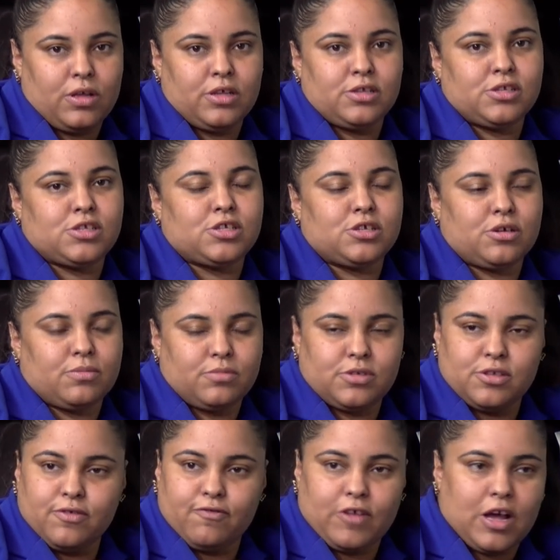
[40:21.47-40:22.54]
and
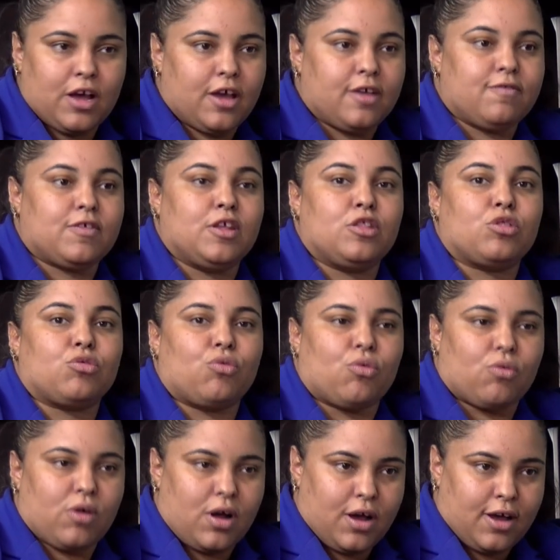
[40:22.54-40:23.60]
survive and
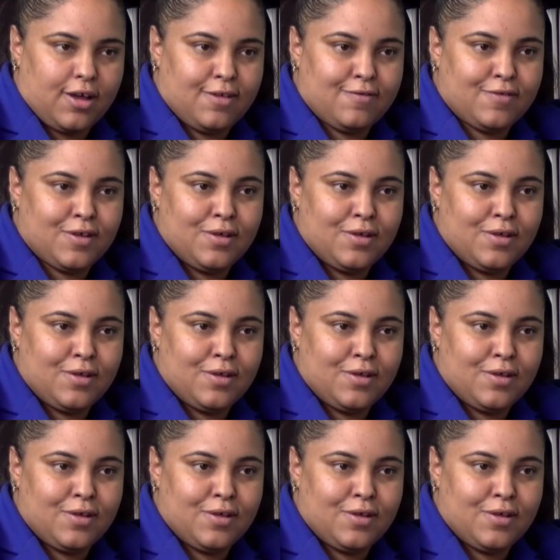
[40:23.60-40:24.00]
thrive.